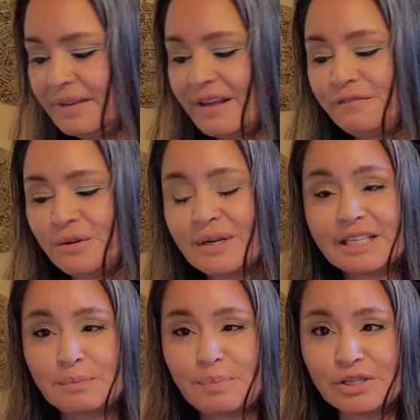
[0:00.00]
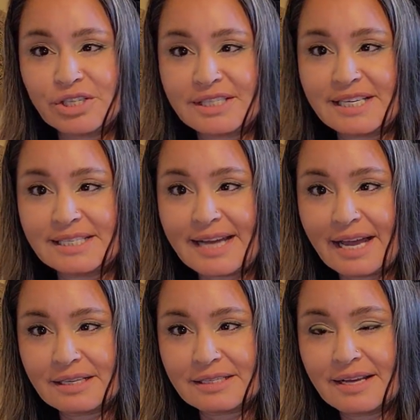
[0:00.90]
If you'd like to purchase these
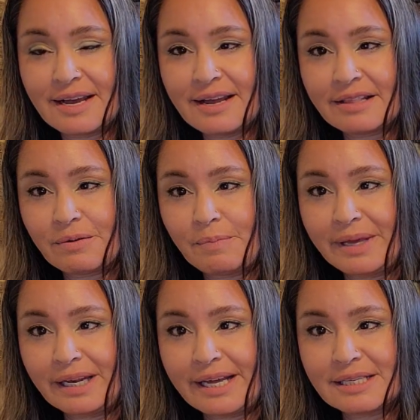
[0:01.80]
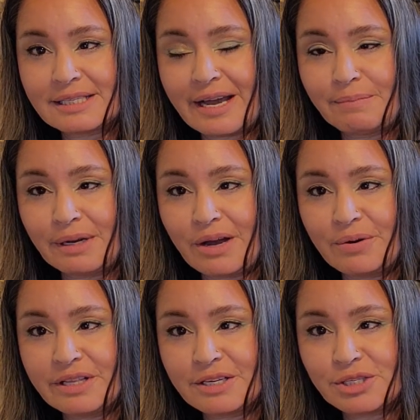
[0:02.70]
decks, there will be links down
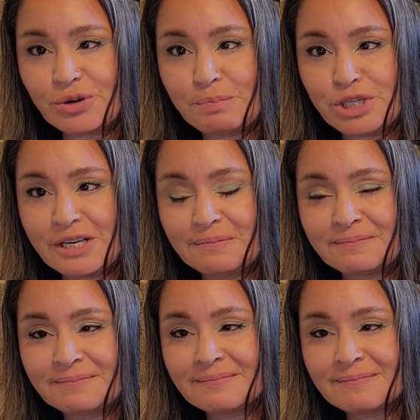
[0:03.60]
below in the description.